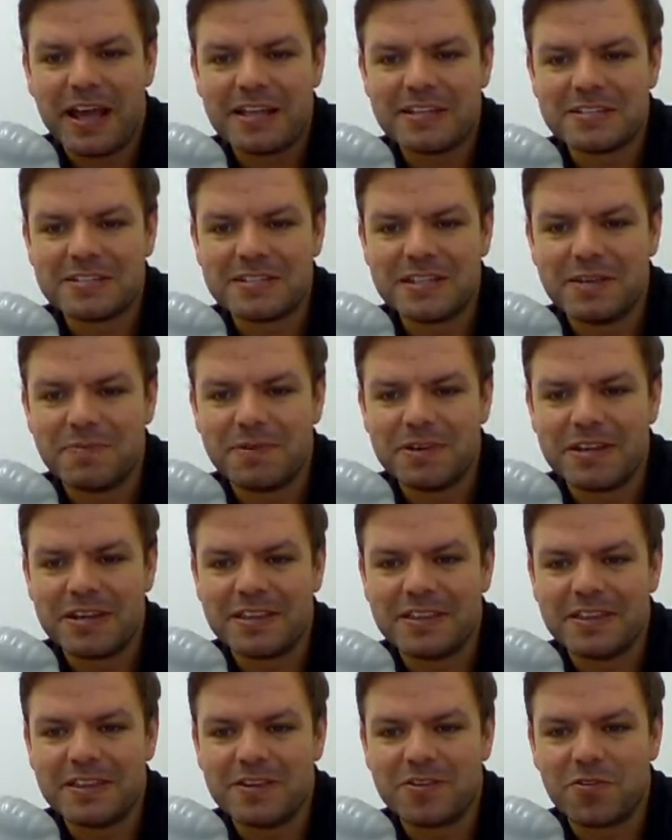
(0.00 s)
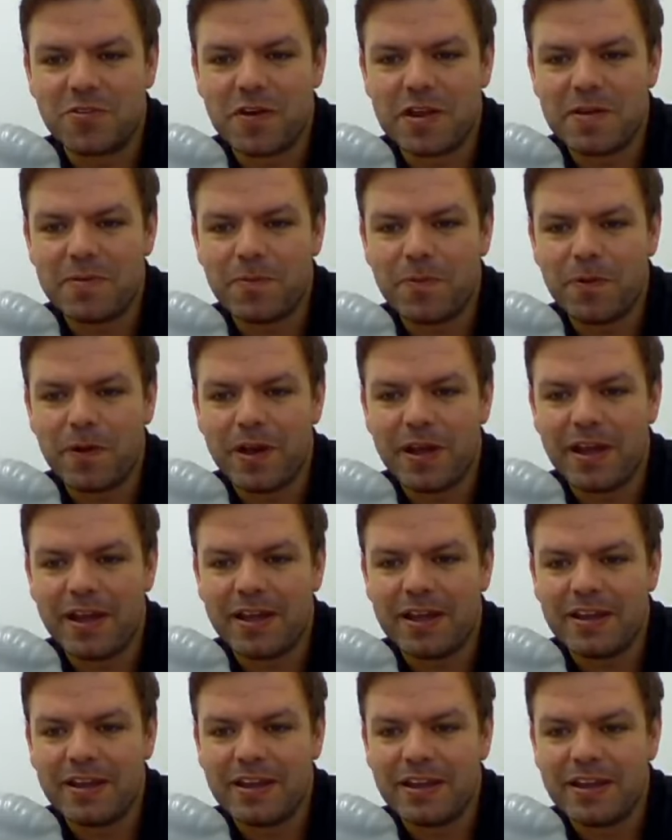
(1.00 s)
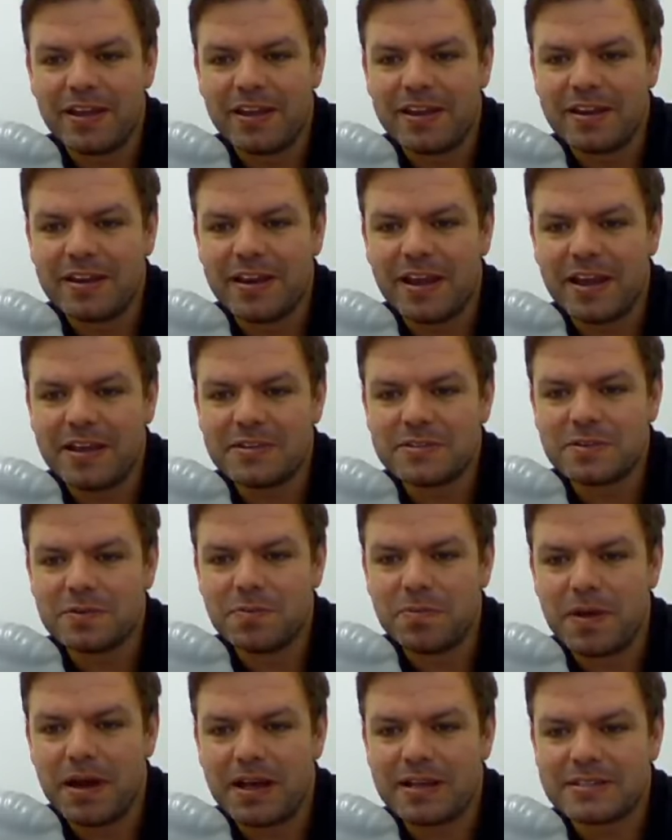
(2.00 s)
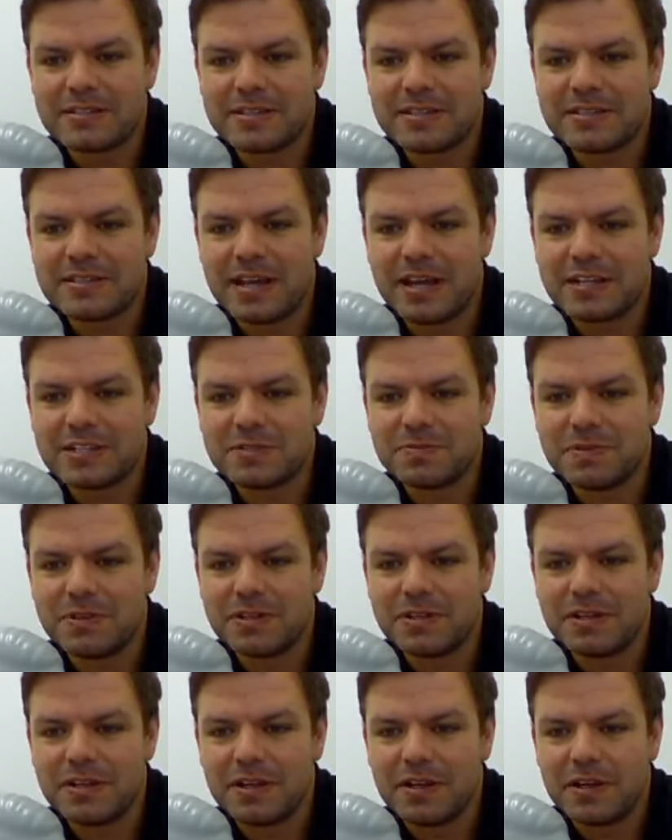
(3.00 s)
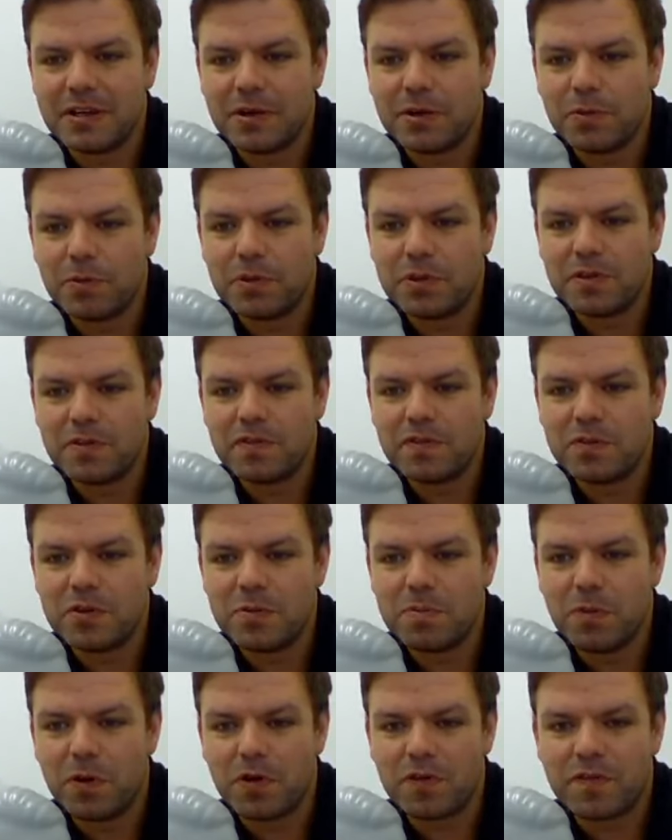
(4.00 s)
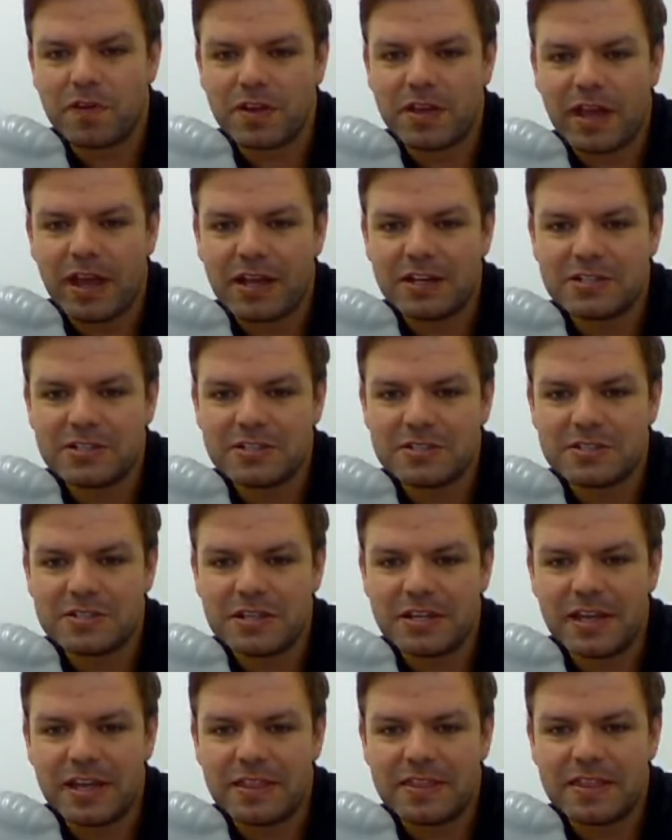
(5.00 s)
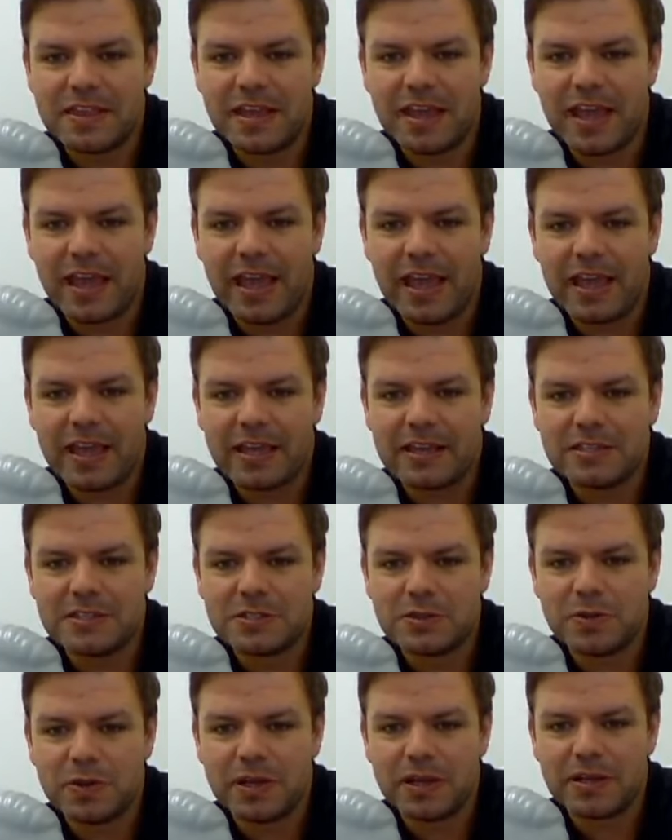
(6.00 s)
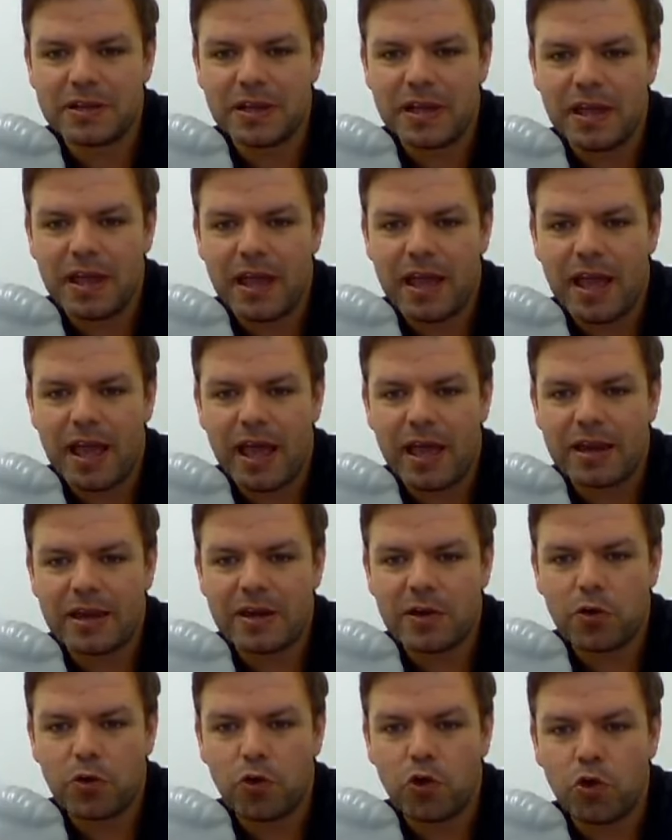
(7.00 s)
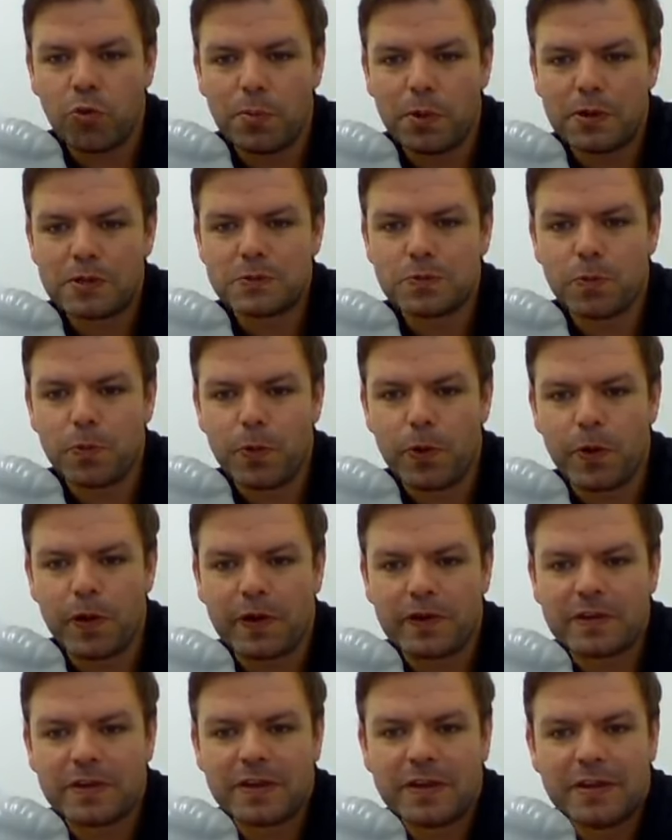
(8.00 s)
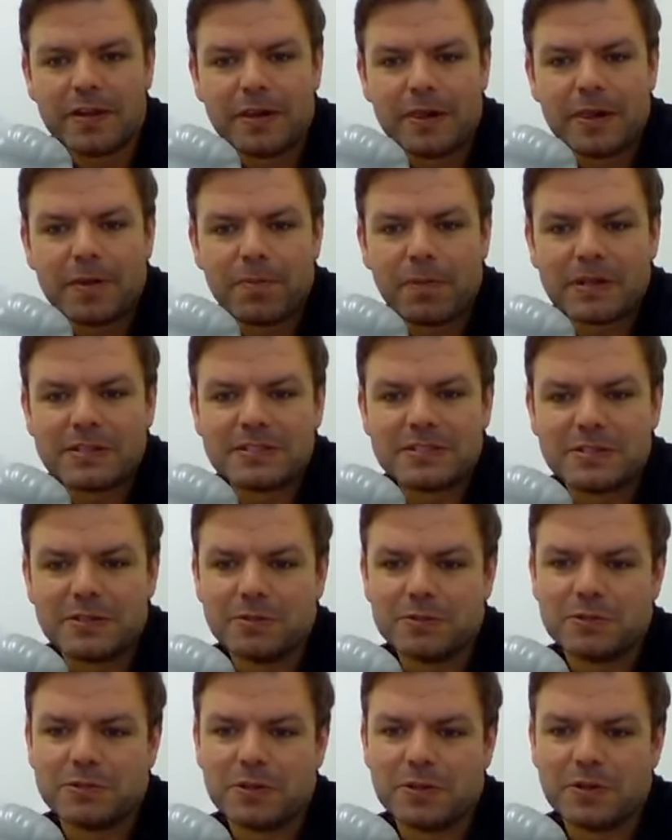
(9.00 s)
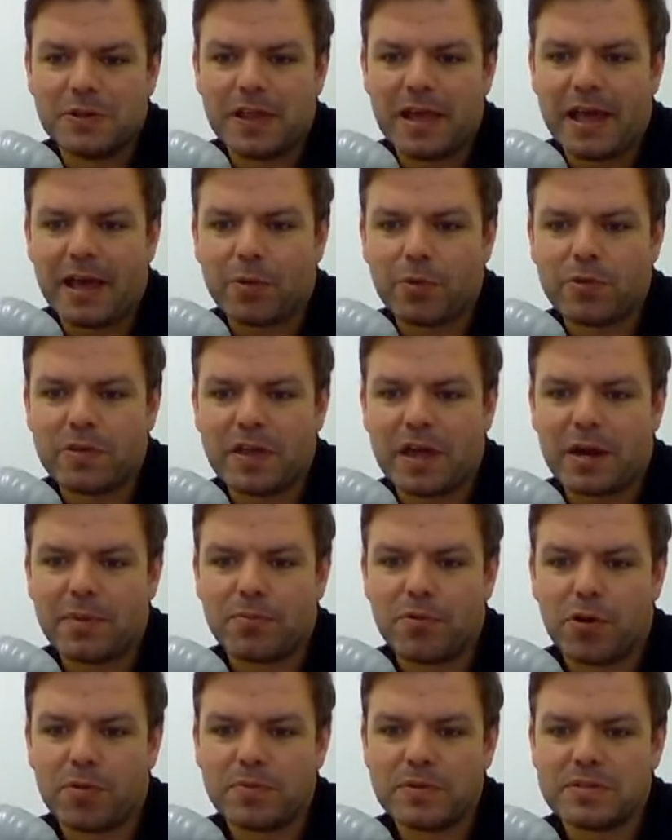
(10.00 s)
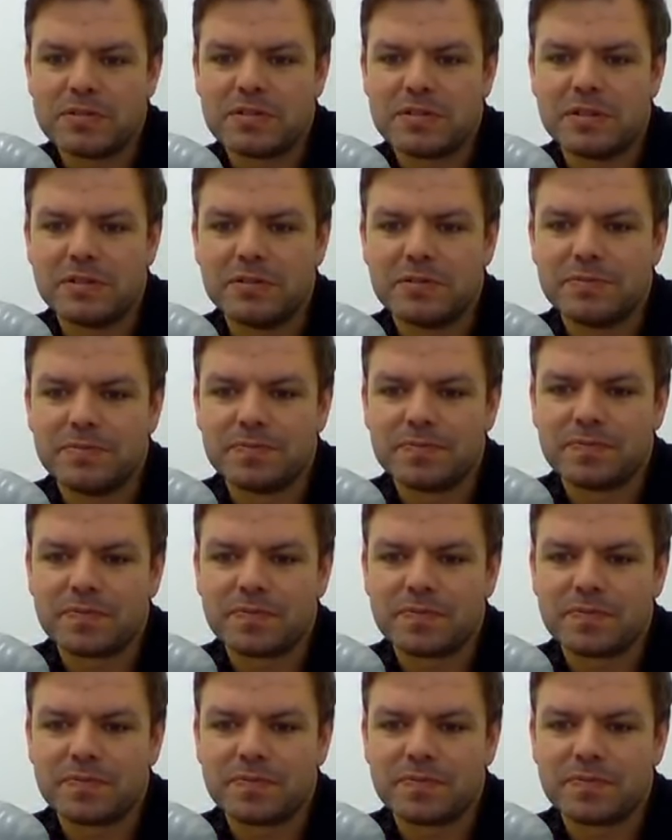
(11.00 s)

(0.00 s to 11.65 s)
and slip it in the DreamWear nasal mask attachment with a few modifications to get the air into it, and it almost worked, but still too loud without a proper seal.